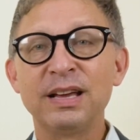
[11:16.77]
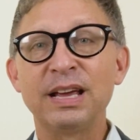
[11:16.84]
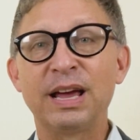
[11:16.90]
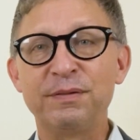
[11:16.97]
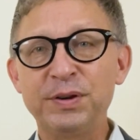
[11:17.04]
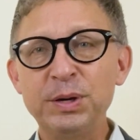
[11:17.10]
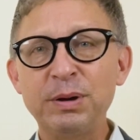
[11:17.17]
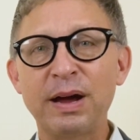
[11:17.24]

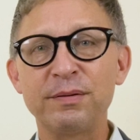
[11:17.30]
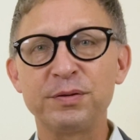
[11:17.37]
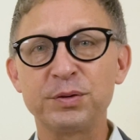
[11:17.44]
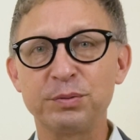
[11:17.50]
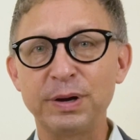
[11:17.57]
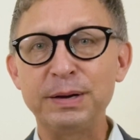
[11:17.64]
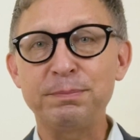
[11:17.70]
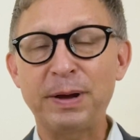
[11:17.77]
If you have
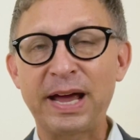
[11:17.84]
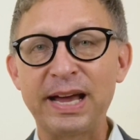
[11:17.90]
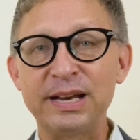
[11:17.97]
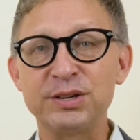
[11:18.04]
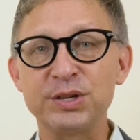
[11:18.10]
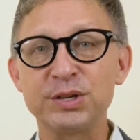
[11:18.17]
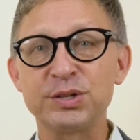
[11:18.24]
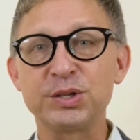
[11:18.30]
3
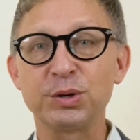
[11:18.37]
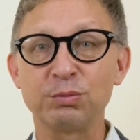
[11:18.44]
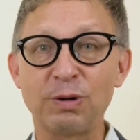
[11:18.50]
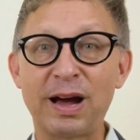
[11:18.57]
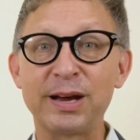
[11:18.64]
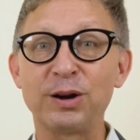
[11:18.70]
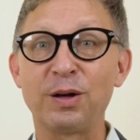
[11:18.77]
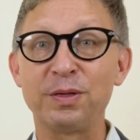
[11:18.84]
pages to
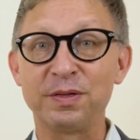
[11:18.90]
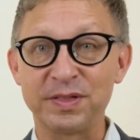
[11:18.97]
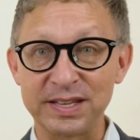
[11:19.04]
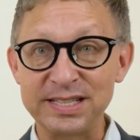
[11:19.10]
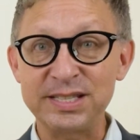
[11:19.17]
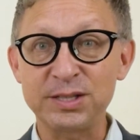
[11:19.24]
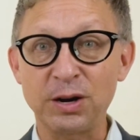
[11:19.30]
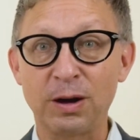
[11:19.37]
write on
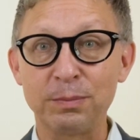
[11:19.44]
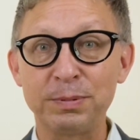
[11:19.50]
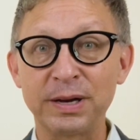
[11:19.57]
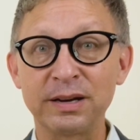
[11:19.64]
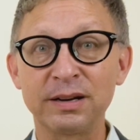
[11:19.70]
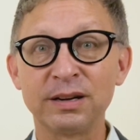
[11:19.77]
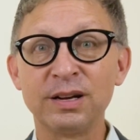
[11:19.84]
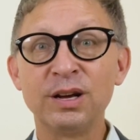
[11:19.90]
this
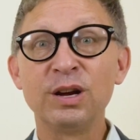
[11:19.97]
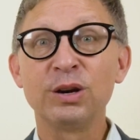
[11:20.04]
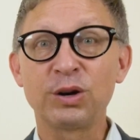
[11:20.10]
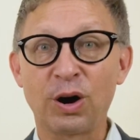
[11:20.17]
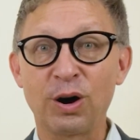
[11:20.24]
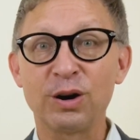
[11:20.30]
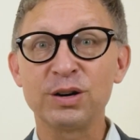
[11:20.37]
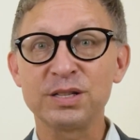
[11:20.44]
topic,
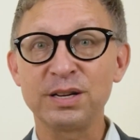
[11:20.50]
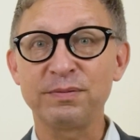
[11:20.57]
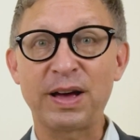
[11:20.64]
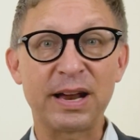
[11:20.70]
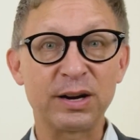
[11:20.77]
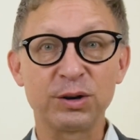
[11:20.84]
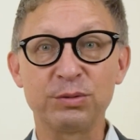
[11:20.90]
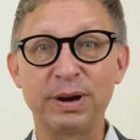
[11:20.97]
cars have
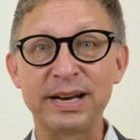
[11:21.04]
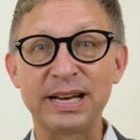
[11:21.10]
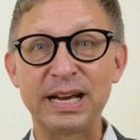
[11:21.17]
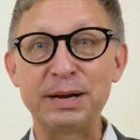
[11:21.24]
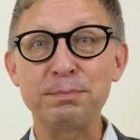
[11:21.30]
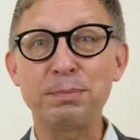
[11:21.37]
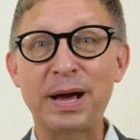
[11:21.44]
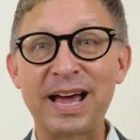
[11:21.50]
had a great
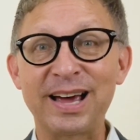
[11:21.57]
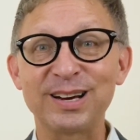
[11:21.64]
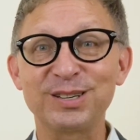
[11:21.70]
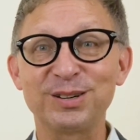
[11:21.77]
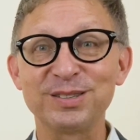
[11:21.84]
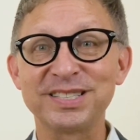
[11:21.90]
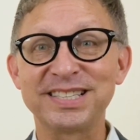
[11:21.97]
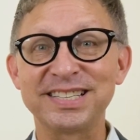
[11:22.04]
impact
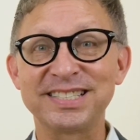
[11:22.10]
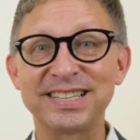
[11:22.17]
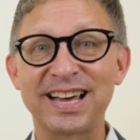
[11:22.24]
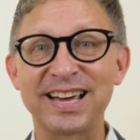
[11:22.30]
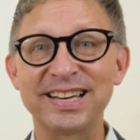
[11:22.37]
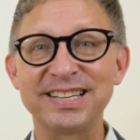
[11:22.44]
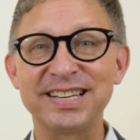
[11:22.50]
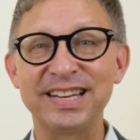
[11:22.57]
on
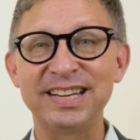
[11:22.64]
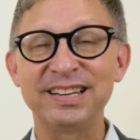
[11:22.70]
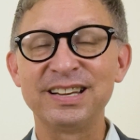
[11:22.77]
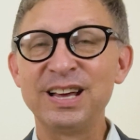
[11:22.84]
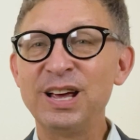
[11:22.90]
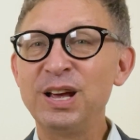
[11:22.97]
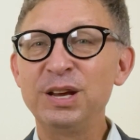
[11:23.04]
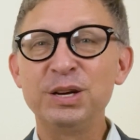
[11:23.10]
society,
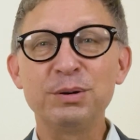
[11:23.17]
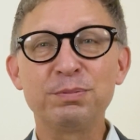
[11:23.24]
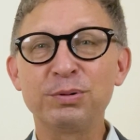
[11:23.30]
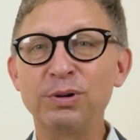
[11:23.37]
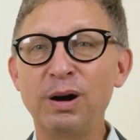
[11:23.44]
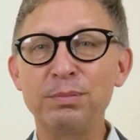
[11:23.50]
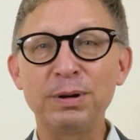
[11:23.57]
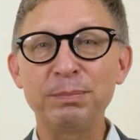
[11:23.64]
you
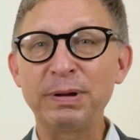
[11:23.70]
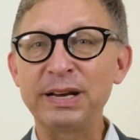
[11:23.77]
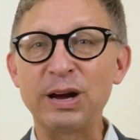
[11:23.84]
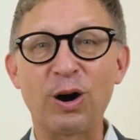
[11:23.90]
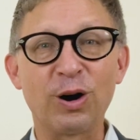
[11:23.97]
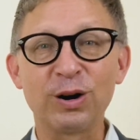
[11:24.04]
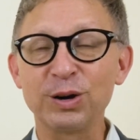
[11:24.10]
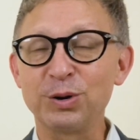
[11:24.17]
probably
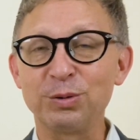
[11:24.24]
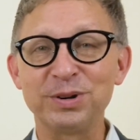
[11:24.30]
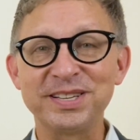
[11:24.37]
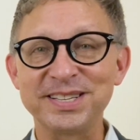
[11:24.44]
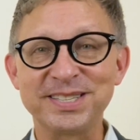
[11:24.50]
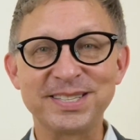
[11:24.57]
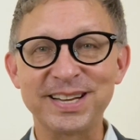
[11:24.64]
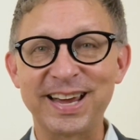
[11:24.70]
aren't going
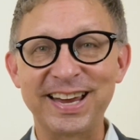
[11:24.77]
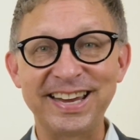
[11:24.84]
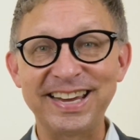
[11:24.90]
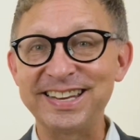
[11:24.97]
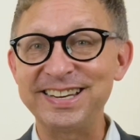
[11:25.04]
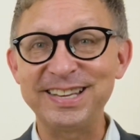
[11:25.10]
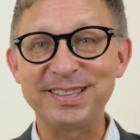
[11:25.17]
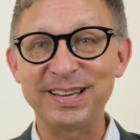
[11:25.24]
to say
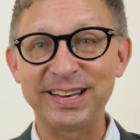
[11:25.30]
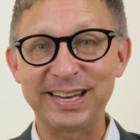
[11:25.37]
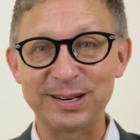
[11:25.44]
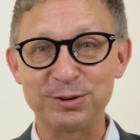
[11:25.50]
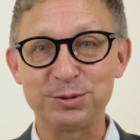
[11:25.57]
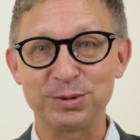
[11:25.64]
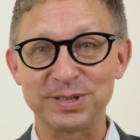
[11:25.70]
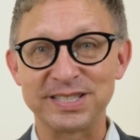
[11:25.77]
anything
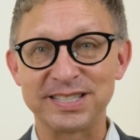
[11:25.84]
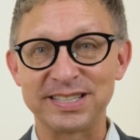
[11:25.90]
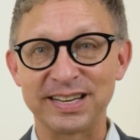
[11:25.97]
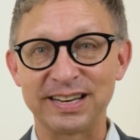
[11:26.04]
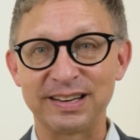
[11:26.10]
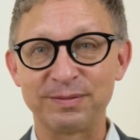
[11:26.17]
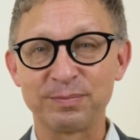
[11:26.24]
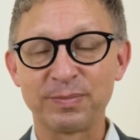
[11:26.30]

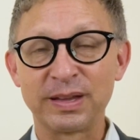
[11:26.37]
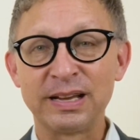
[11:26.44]
interesting.